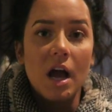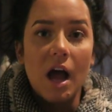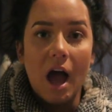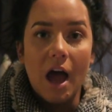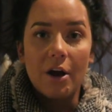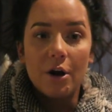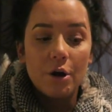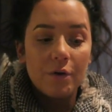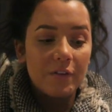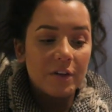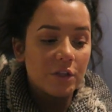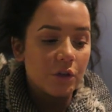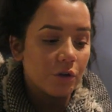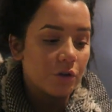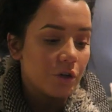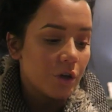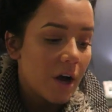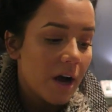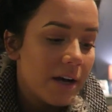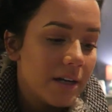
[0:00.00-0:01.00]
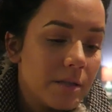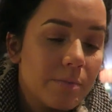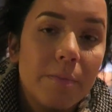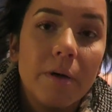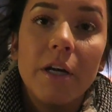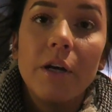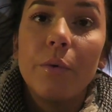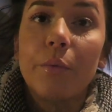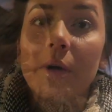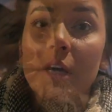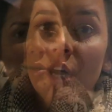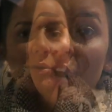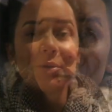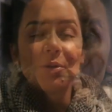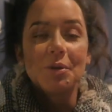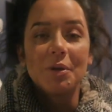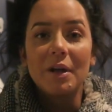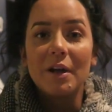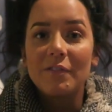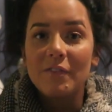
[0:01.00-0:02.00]
I don't know if I told you guys, but we are
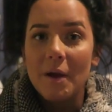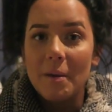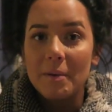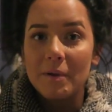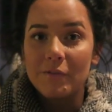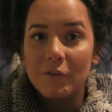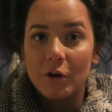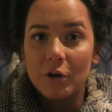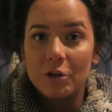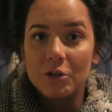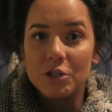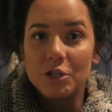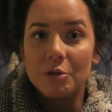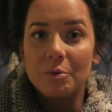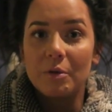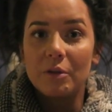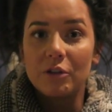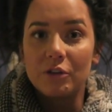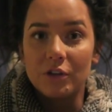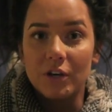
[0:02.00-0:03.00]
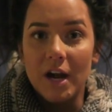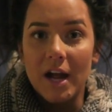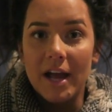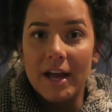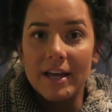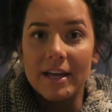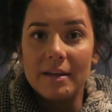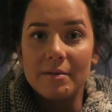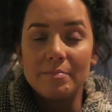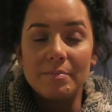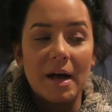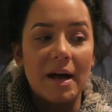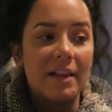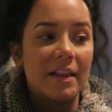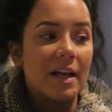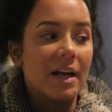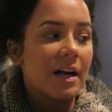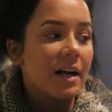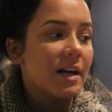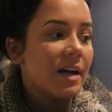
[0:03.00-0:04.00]
doing a family photo shoot with Gray and
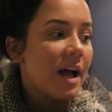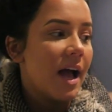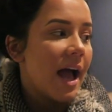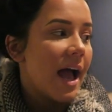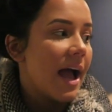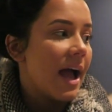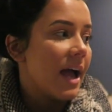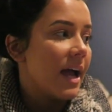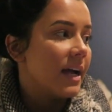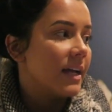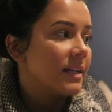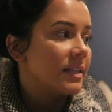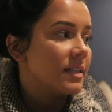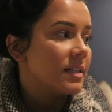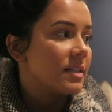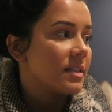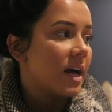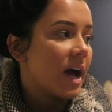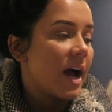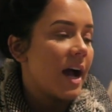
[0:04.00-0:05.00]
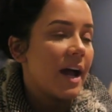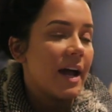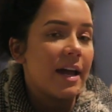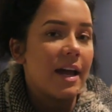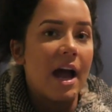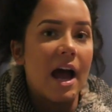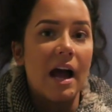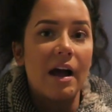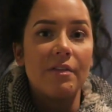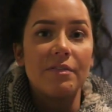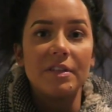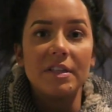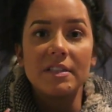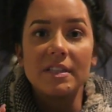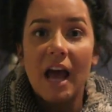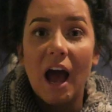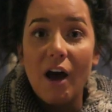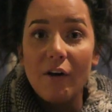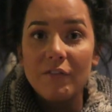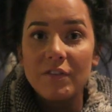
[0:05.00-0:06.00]
Bella, and I have these
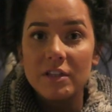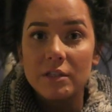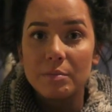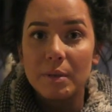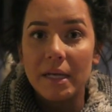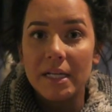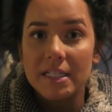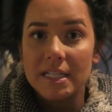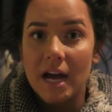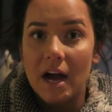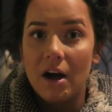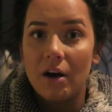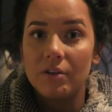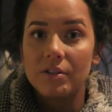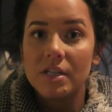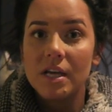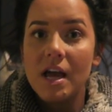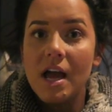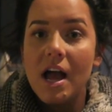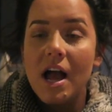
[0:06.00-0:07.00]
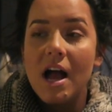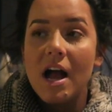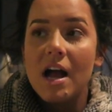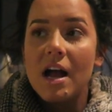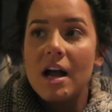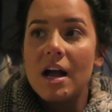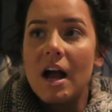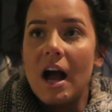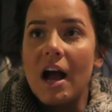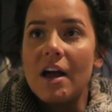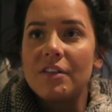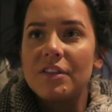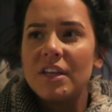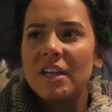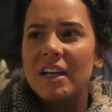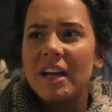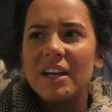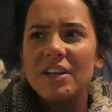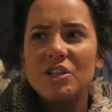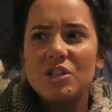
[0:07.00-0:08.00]
outfits picked out. I
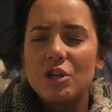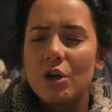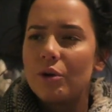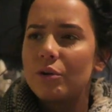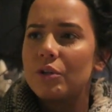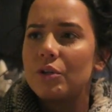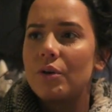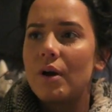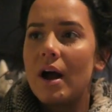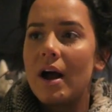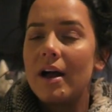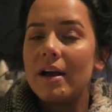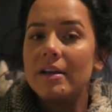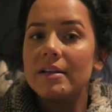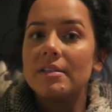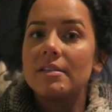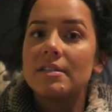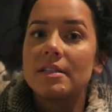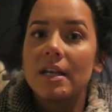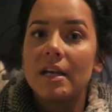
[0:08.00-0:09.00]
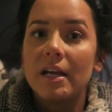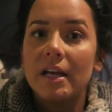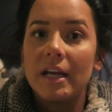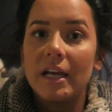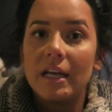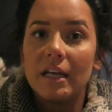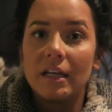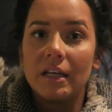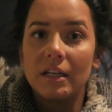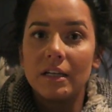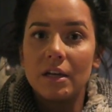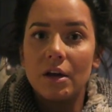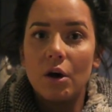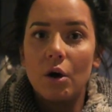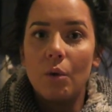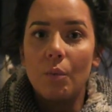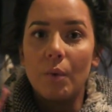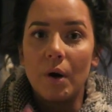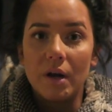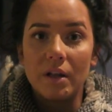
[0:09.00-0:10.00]
think I showed you guys in
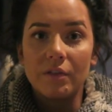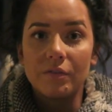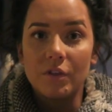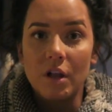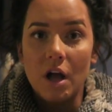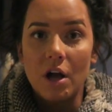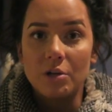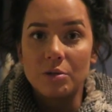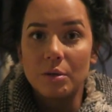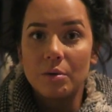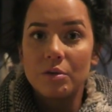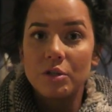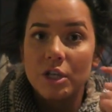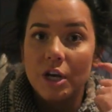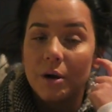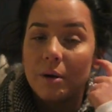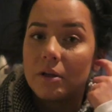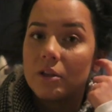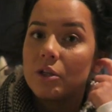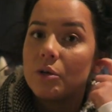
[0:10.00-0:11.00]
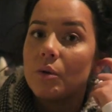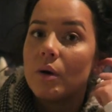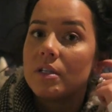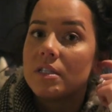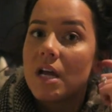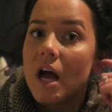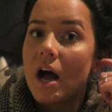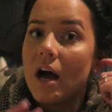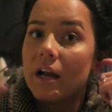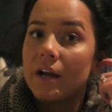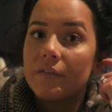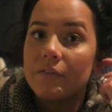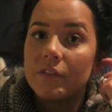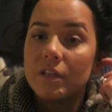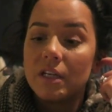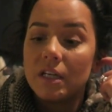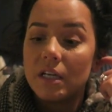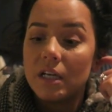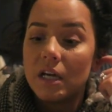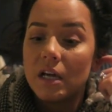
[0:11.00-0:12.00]
one of the vlogs, I was sharing with you a ton of
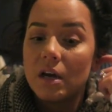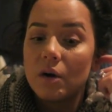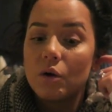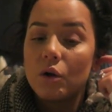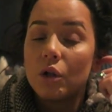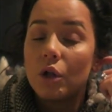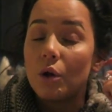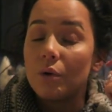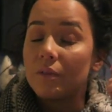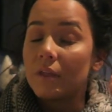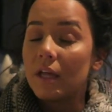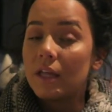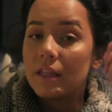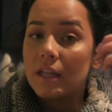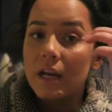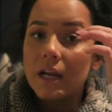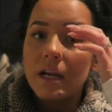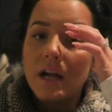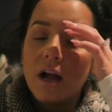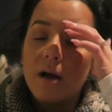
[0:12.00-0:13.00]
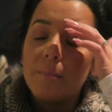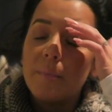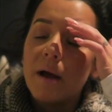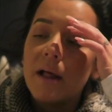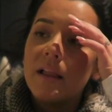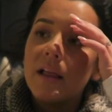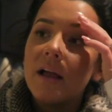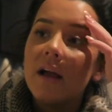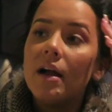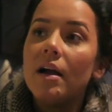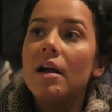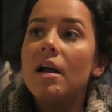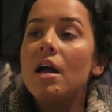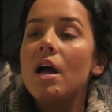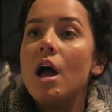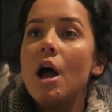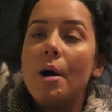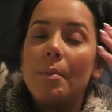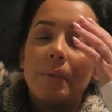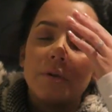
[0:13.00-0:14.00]
the clothing that I got Bella,
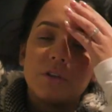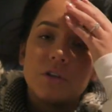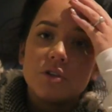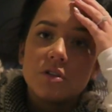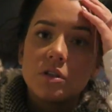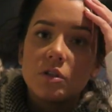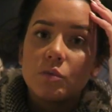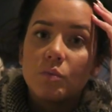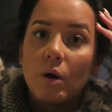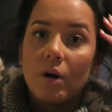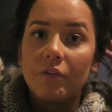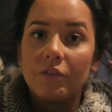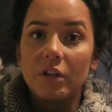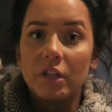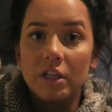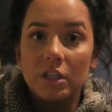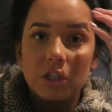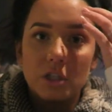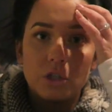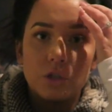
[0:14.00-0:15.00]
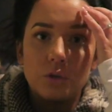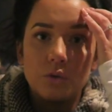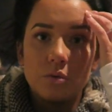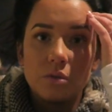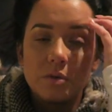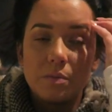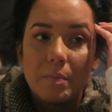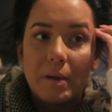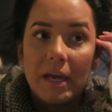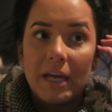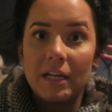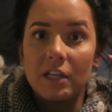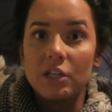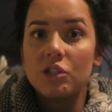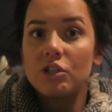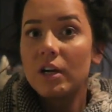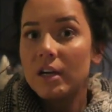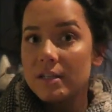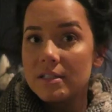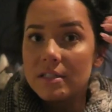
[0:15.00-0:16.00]
but there's this one really cute pink
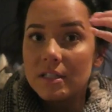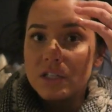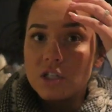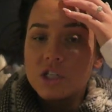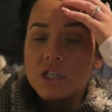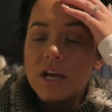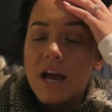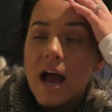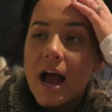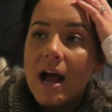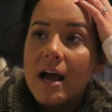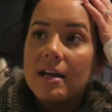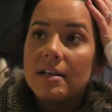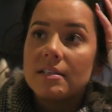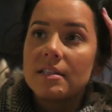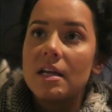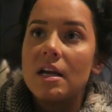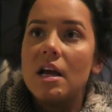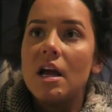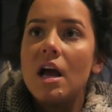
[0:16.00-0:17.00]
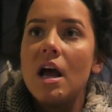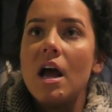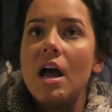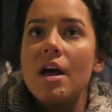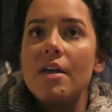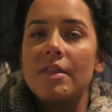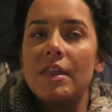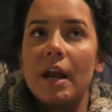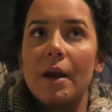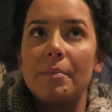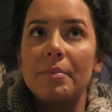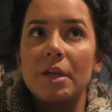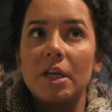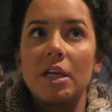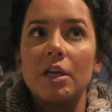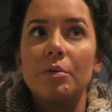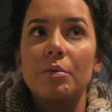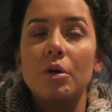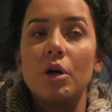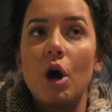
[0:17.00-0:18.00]
dress that she has that I'm
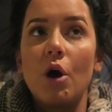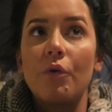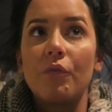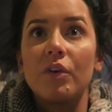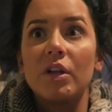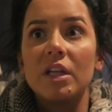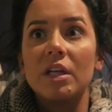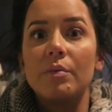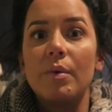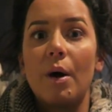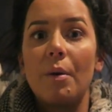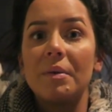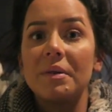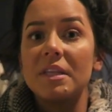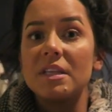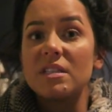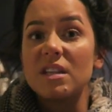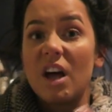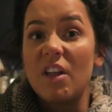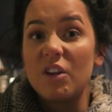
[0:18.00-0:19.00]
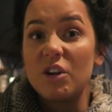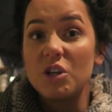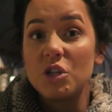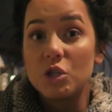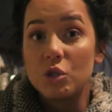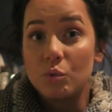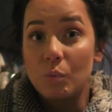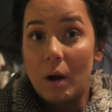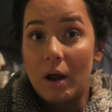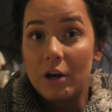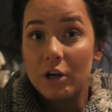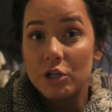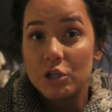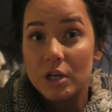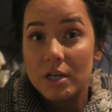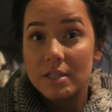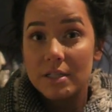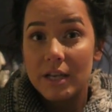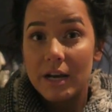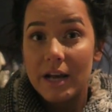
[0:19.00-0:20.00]
thinking would go really well with this other sweater
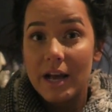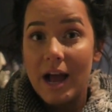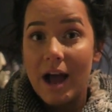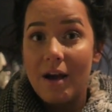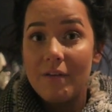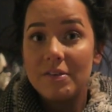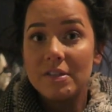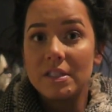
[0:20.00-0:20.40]
dress that I have.